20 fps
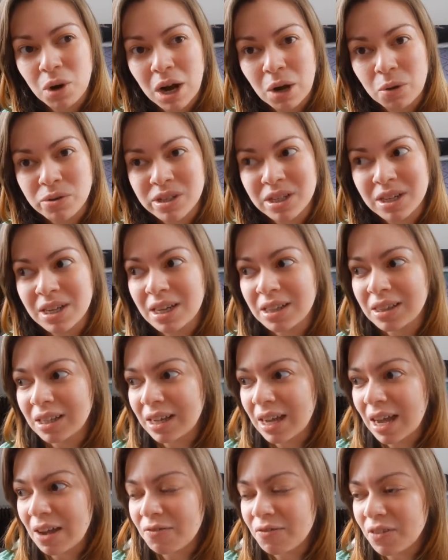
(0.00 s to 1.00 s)
I was gonna get the
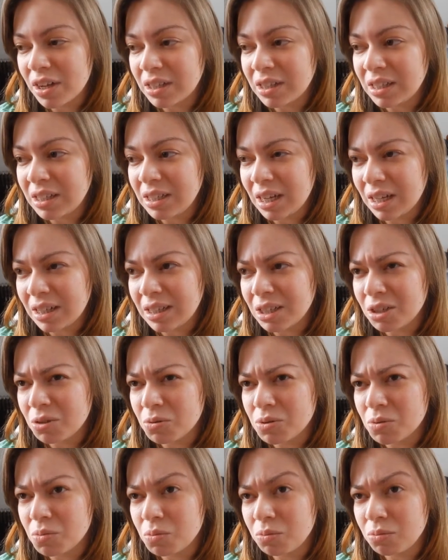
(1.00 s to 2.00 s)
Kat Von D, I think it
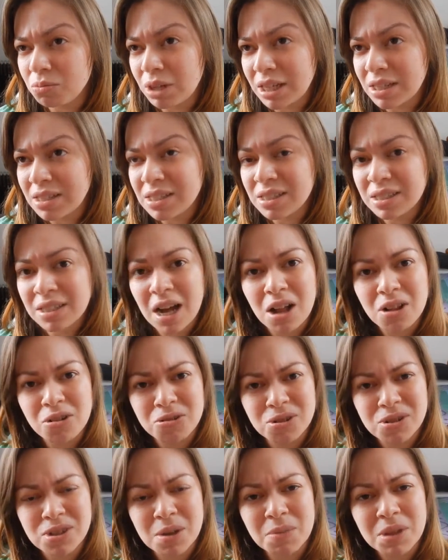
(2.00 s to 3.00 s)
was
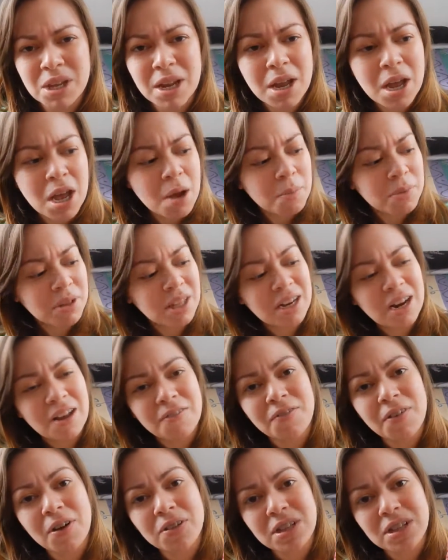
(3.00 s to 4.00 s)
$19 or something, but then I
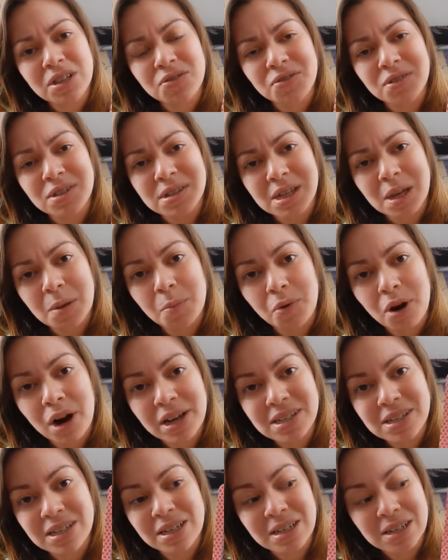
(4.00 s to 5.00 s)
found this for the same
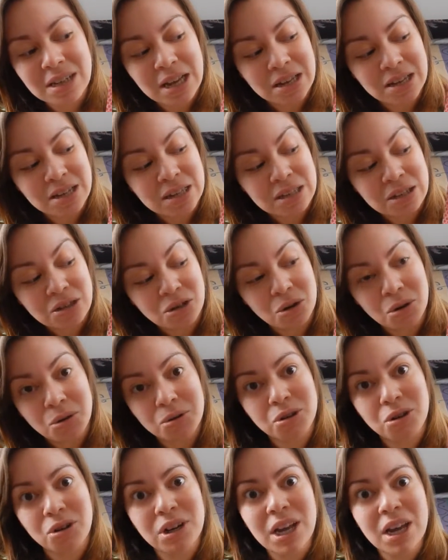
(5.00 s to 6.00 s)
price, and you know,
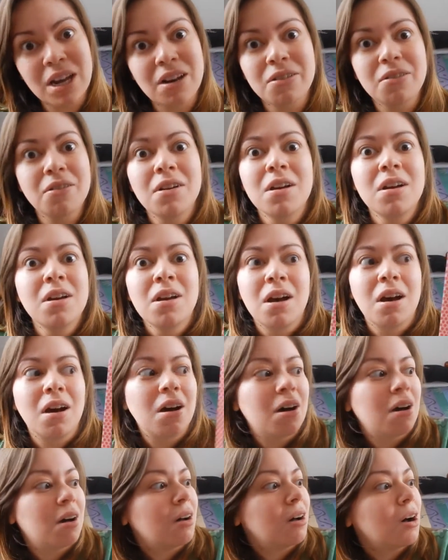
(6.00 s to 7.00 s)
you're getting
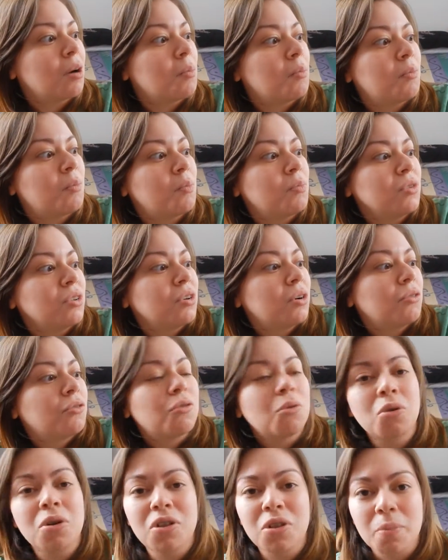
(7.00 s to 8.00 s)

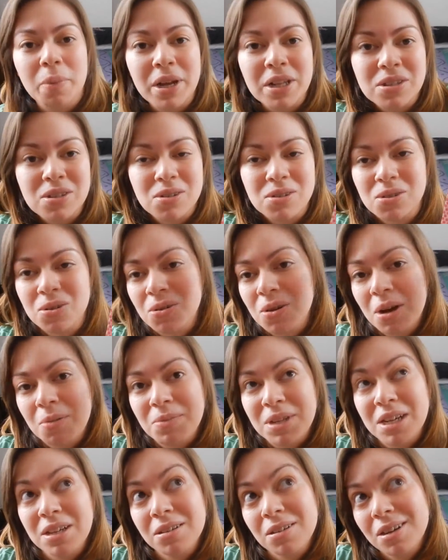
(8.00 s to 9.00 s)
four other pencils. So
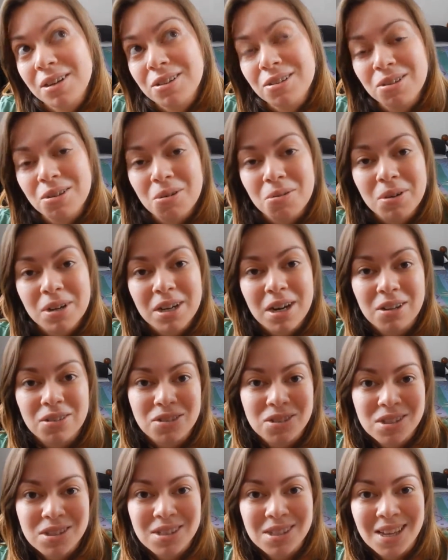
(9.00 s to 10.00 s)
I'm like, you know what, I'll
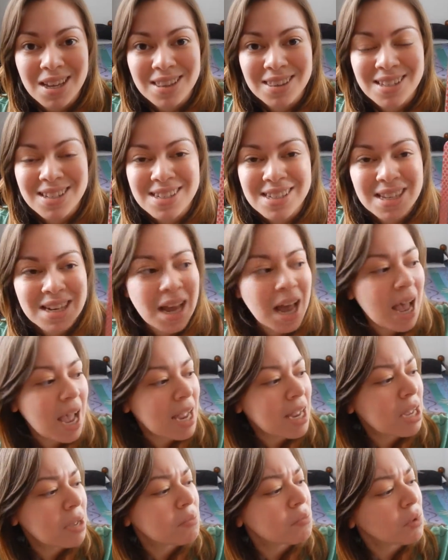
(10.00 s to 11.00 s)
just get this. And
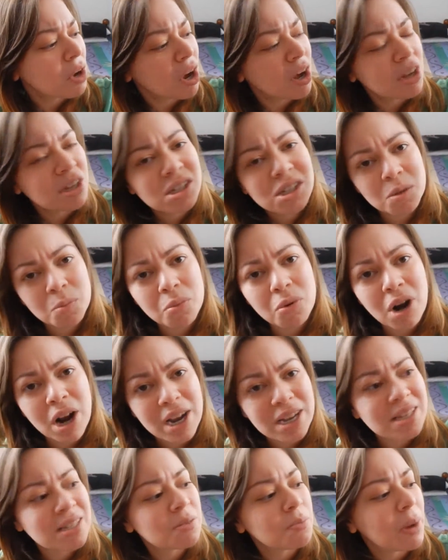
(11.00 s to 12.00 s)
I am
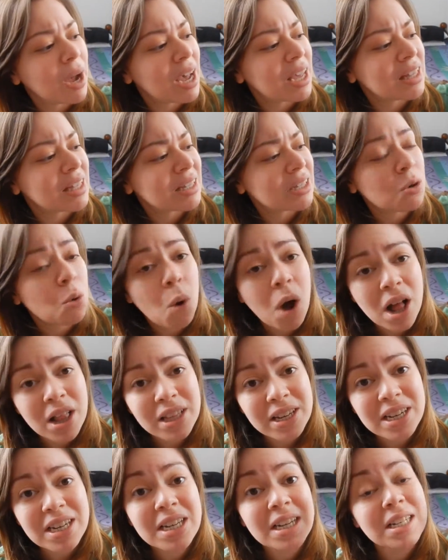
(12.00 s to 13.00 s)
surprised by this
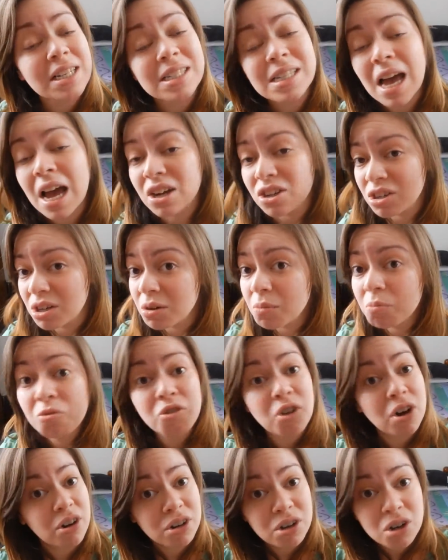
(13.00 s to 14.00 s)
quality. It is actually
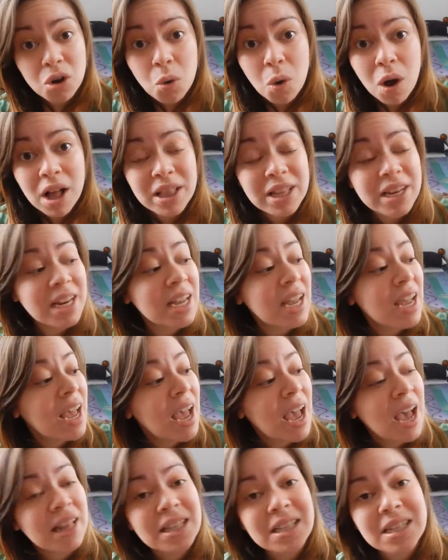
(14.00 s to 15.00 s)
very good quality,
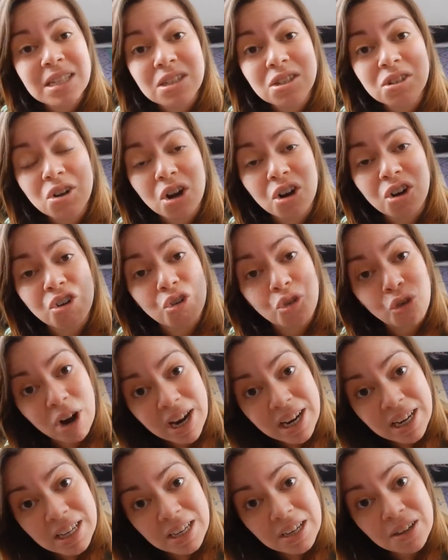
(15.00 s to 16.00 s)
and this is a
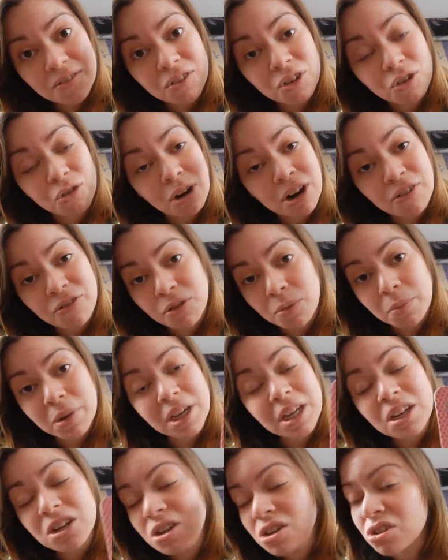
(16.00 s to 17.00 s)
great gift, great for
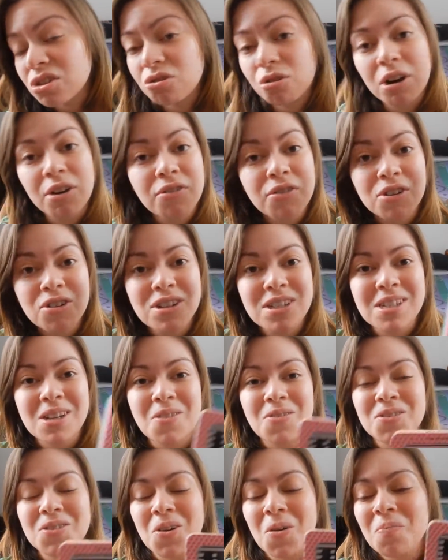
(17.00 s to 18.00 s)
beginners, great for
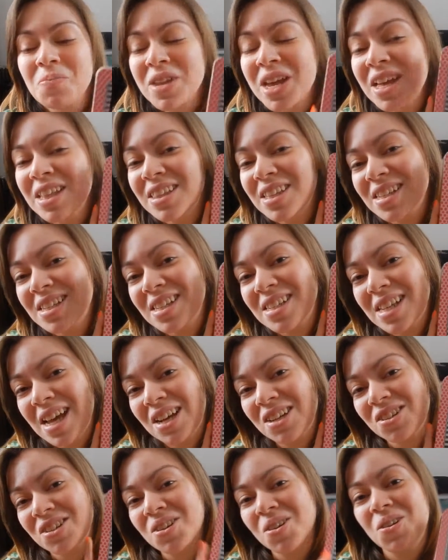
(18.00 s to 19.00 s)
yourself. So this is
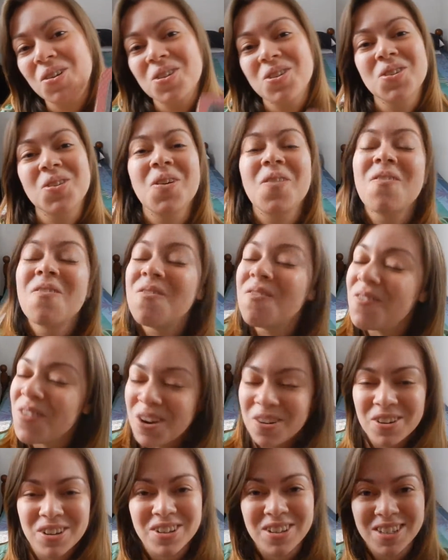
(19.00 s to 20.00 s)
actually also a
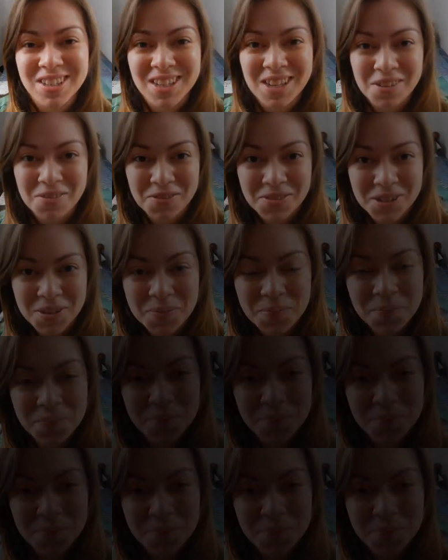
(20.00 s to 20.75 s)
very good gift.